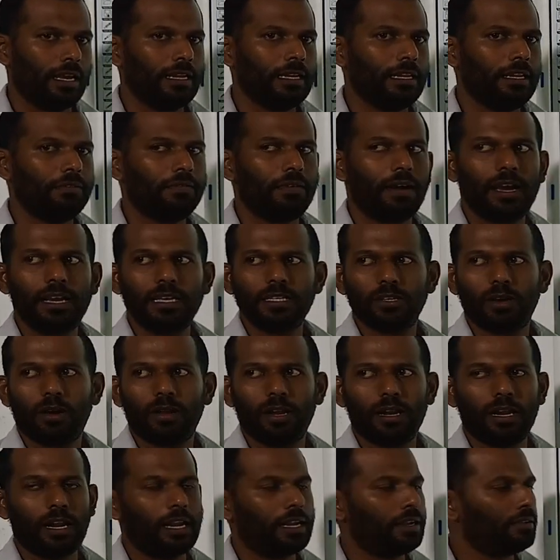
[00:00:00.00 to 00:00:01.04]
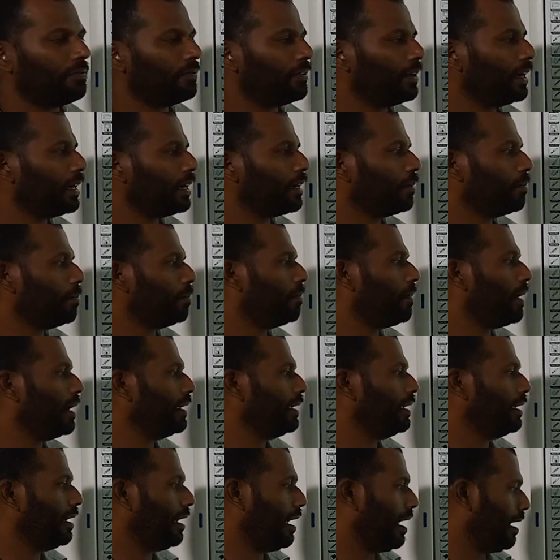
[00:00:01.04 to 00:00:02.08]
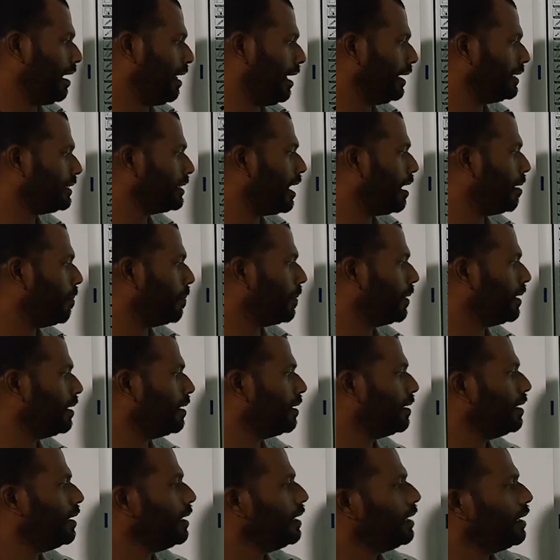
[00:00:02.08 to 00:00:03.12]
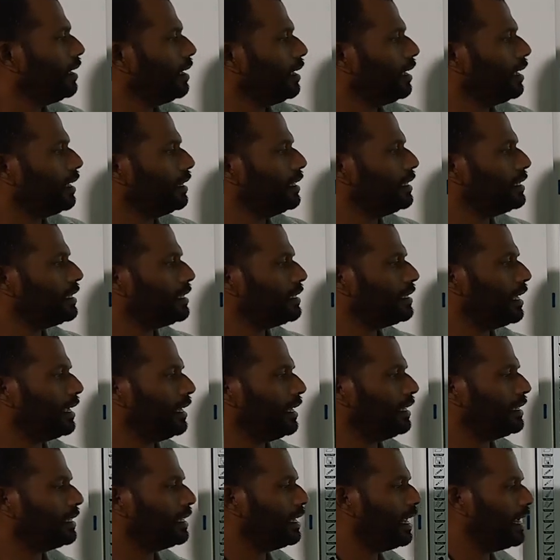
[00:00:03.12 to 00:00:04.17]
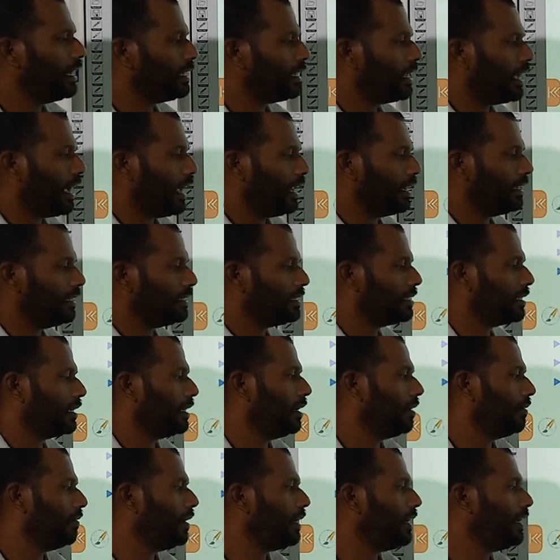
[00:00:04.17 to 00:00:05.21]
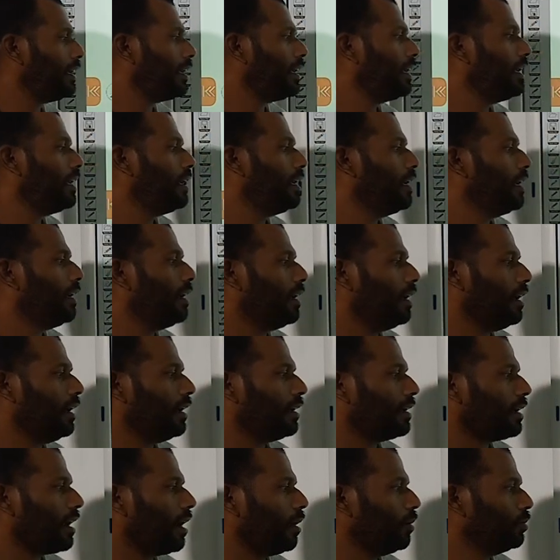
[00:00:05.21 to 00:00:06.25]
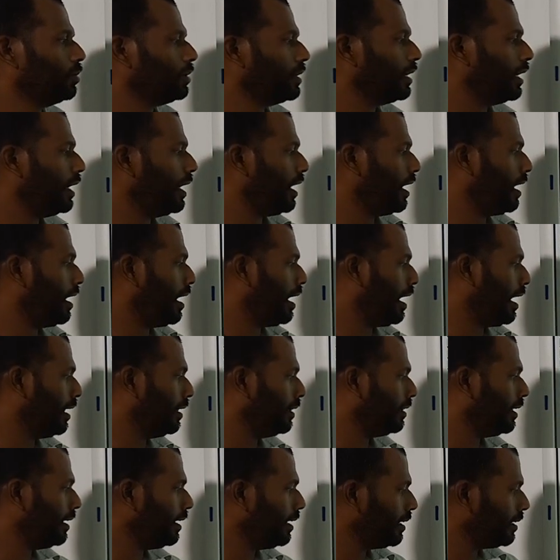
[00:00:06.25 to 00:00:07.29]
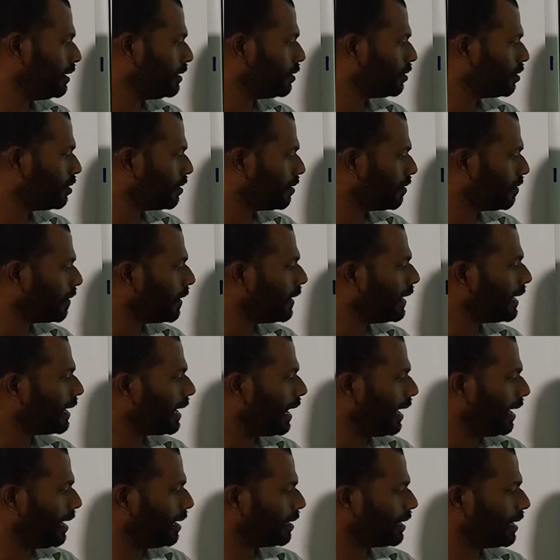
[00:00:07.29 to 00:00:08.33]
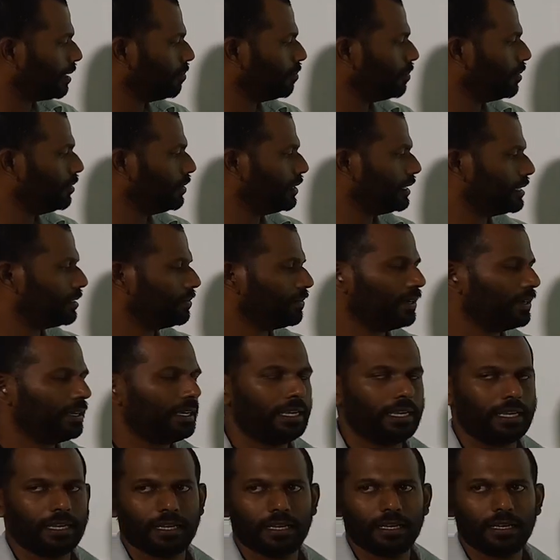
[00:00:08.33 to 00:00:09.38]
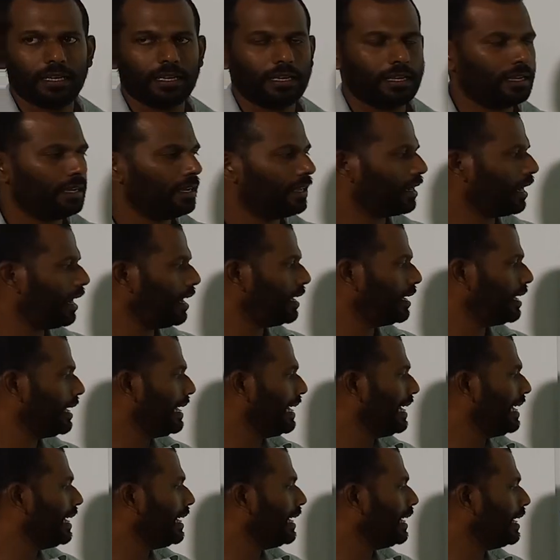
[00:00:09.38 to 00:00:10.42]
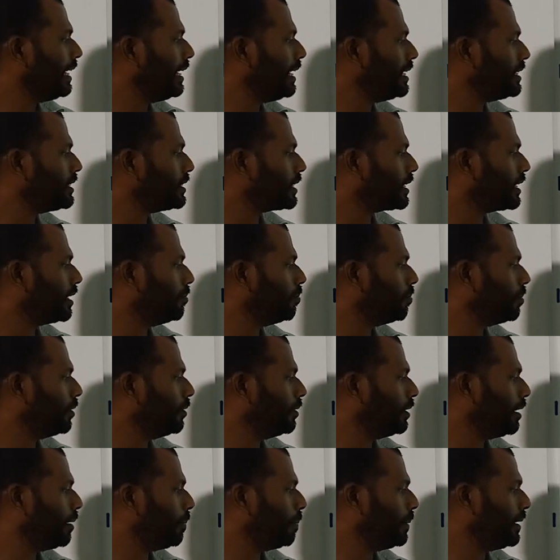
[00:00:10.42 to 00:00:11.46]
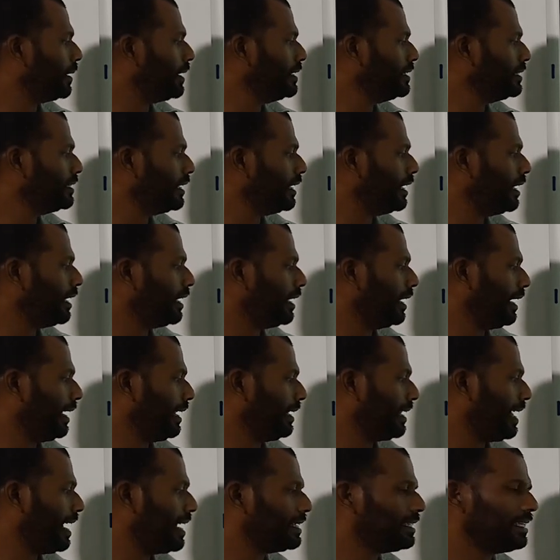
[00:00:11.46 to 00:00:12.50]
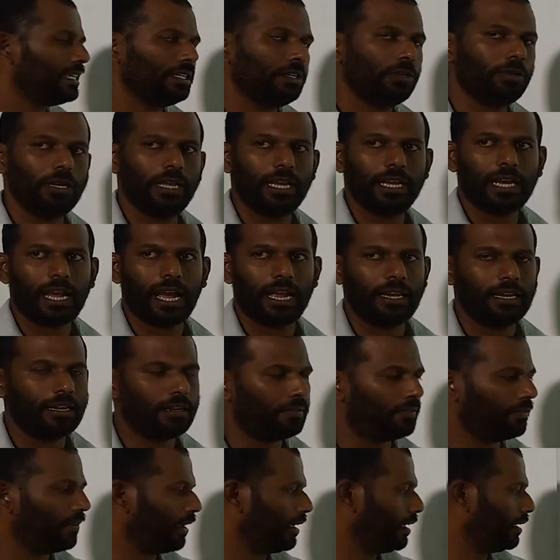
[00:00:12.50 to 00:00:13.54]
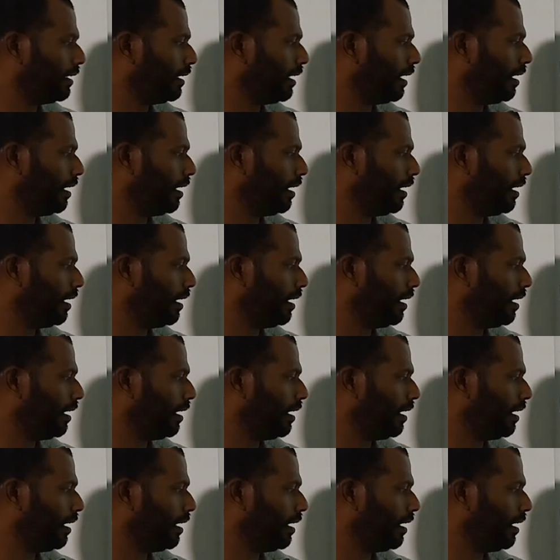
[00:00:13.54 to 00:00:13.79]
device on a network by an example. Yeah, this is the internet, and the server, router, and the 3 client computers were here. Right? Each computer PC has a unique identifier,